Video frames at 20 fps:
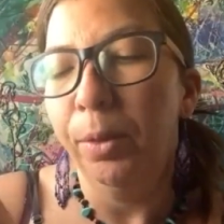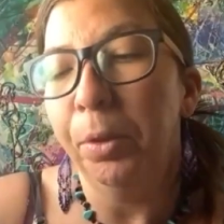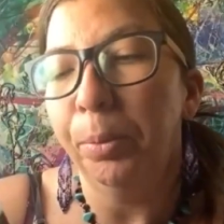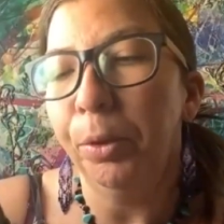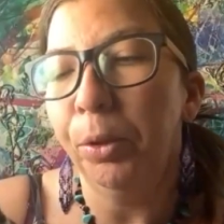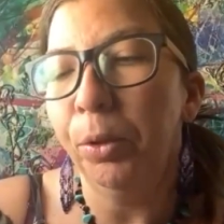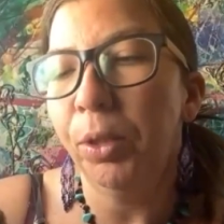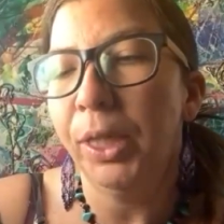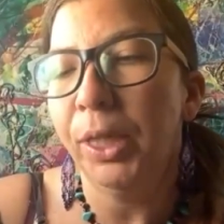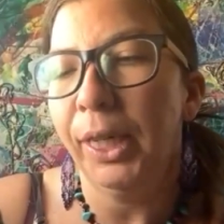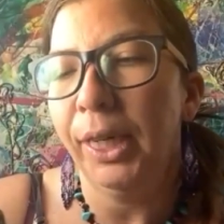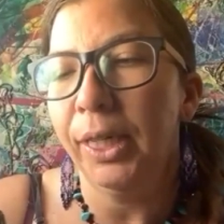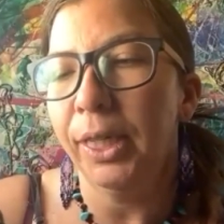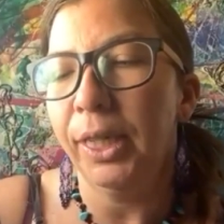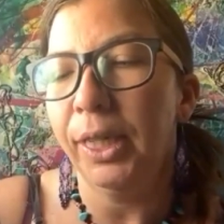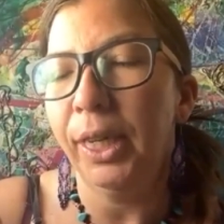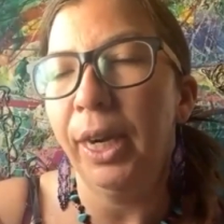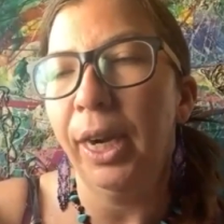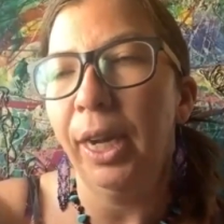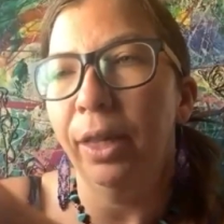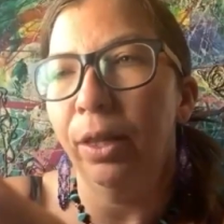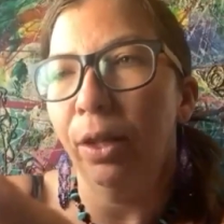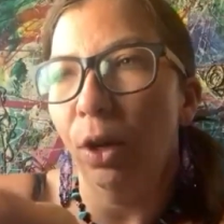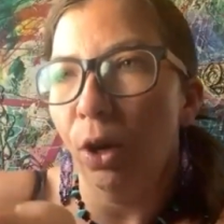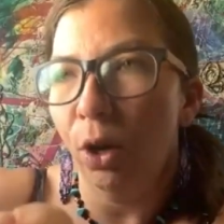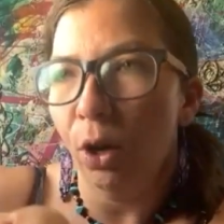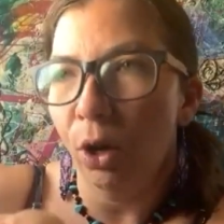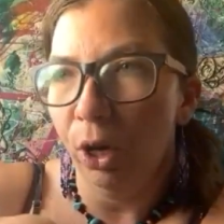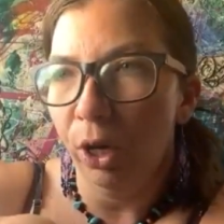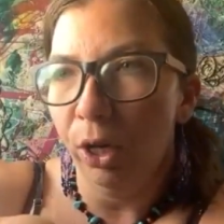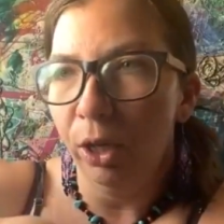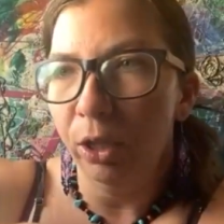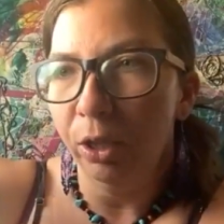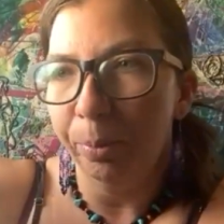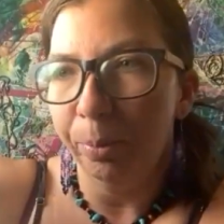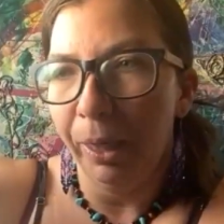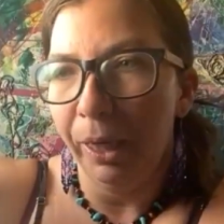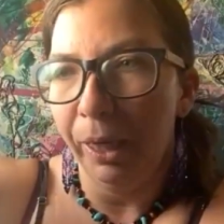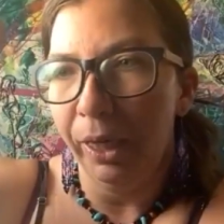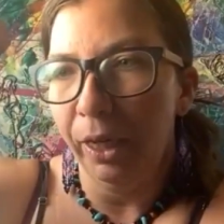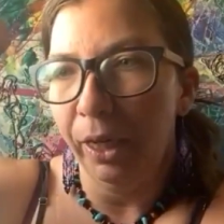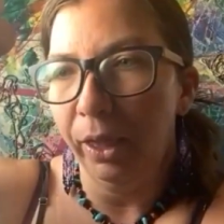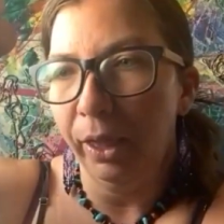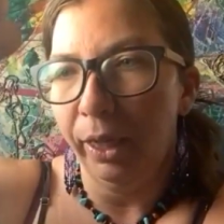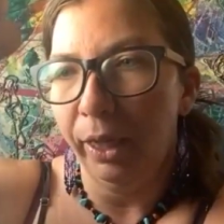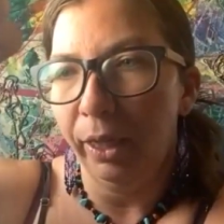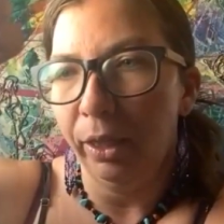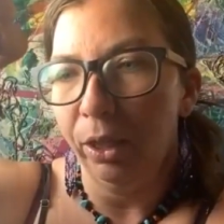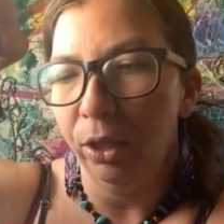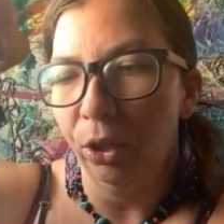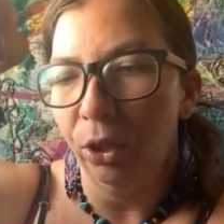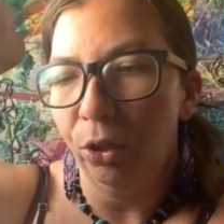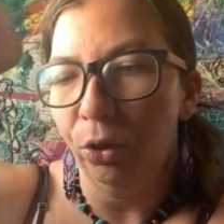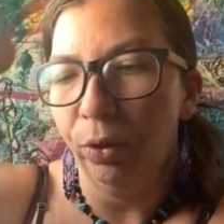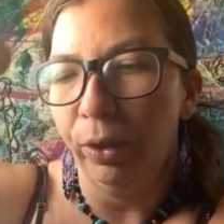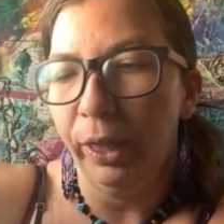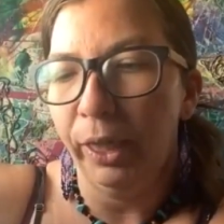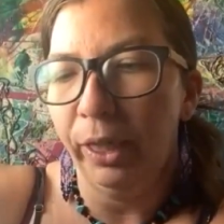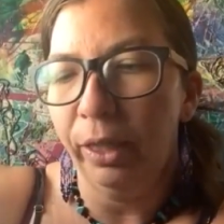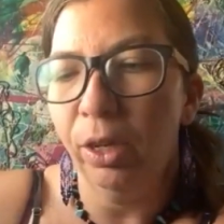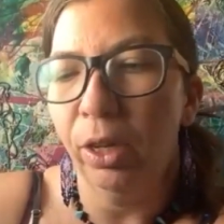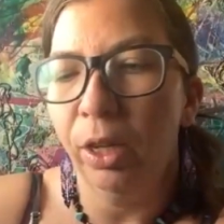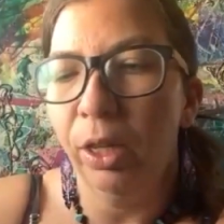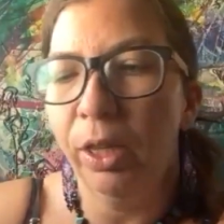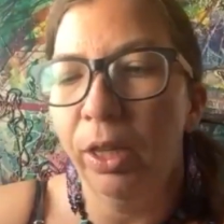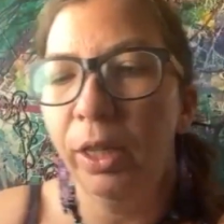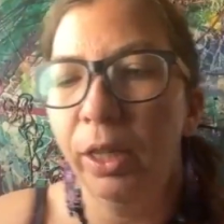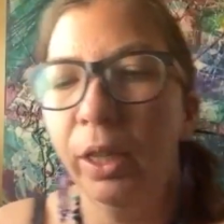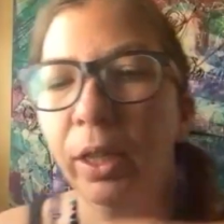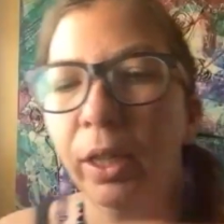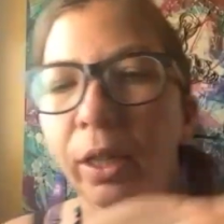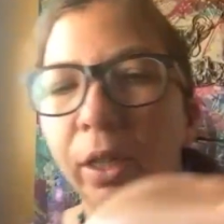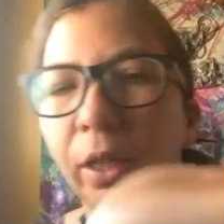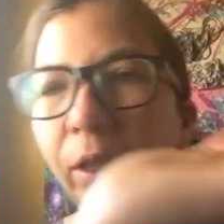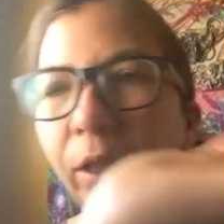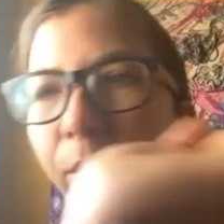The blue tansy and the orange make it like this green color,